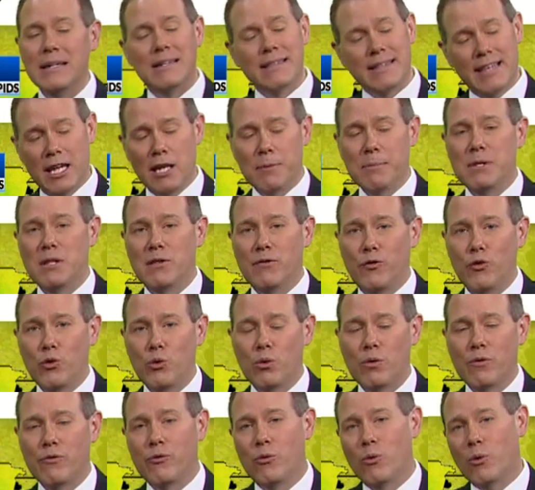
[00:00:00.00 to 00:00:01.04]
That'll be the
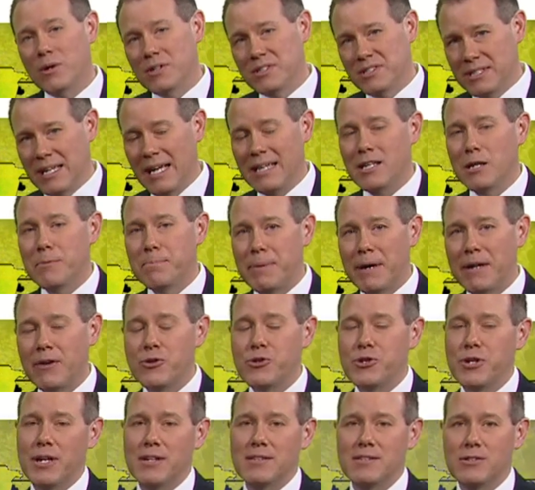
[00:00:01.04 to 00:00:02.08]
fuel for a slightly better
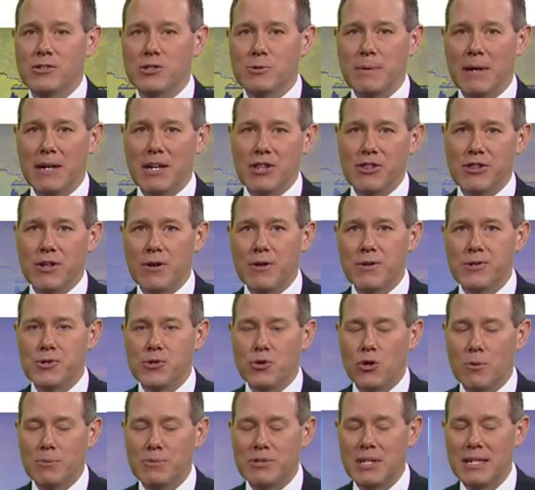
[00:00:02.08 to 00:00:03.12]
chance of spotty
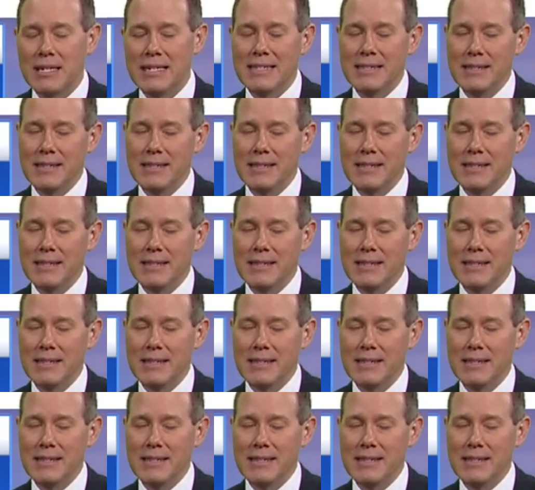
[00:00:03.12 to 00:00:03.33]
thunderstorms